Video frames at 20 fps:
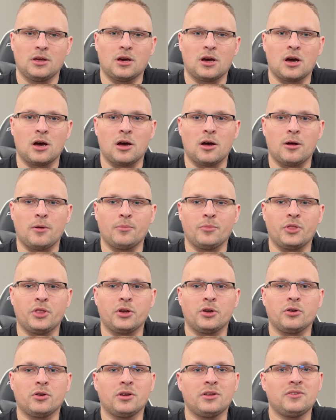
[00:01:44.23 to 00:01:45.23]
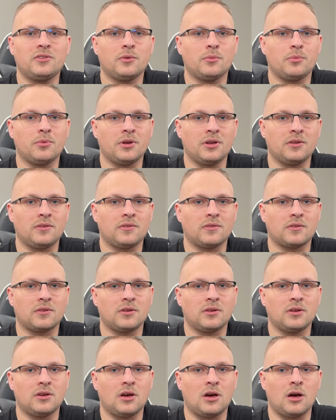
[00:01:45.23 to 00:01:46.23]
there is a risk
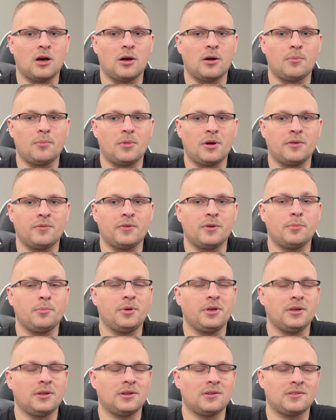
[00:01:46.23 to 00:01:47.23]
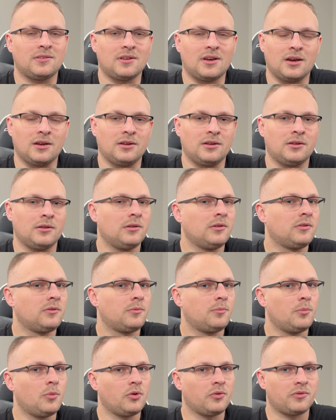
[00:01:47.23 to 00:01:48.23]
of it being assigned, and
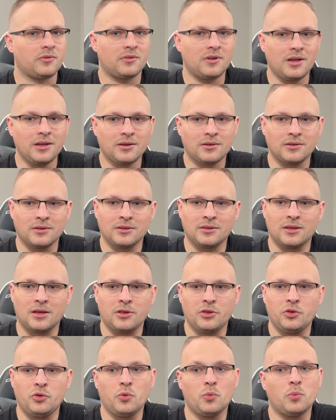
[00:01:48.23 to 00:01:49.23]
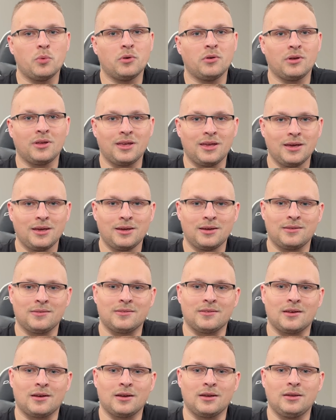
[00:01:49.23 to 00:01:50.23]
it's most likely that you will get
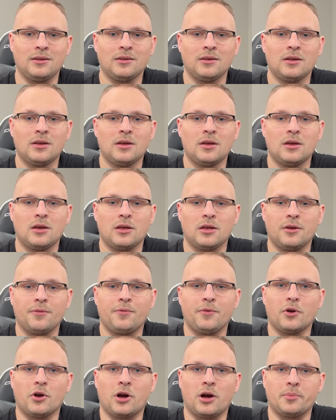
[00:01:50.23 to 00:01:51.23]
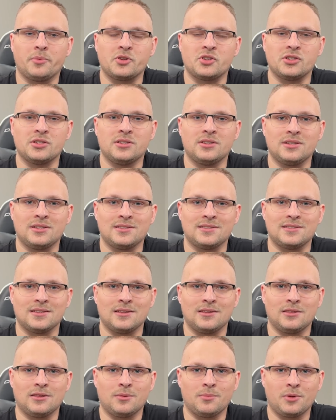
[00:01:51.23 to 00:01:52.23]
assigned if your option is
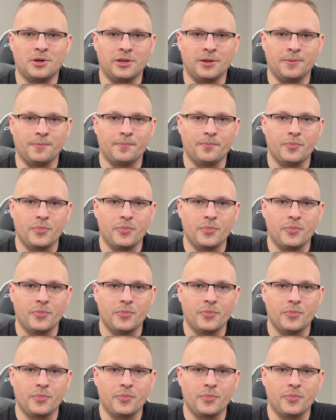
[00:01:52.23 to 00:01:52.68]
in the money.